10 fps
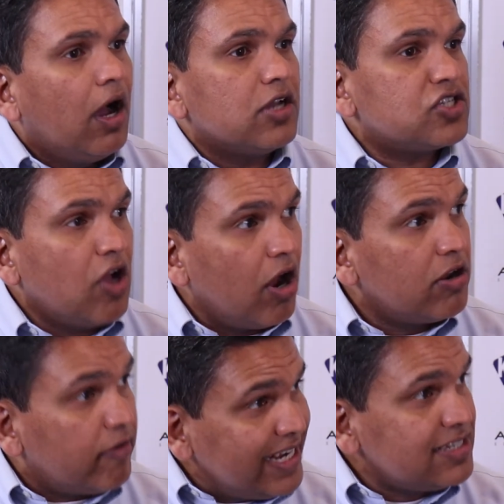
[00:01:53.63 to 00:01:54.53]
a
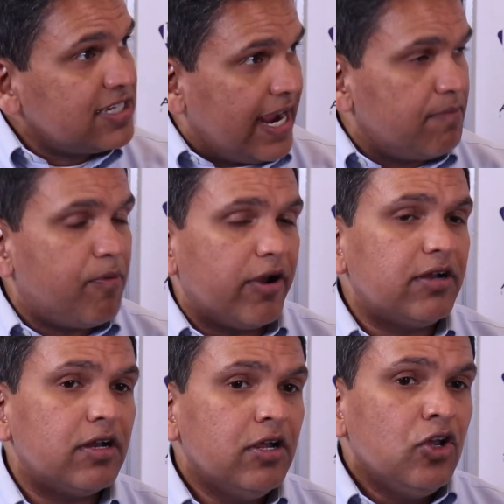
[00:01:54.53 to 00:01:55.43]
soldering
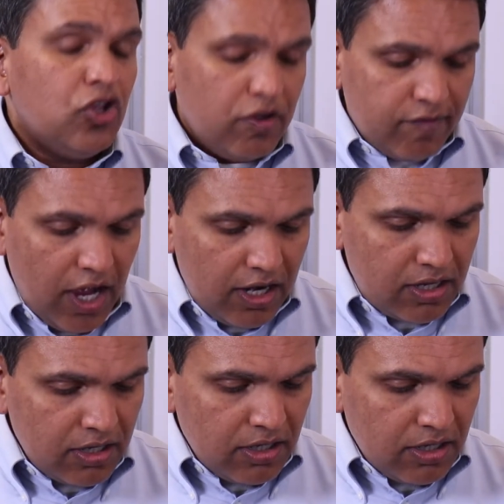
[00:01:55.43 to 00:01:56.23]
standpoint, you've got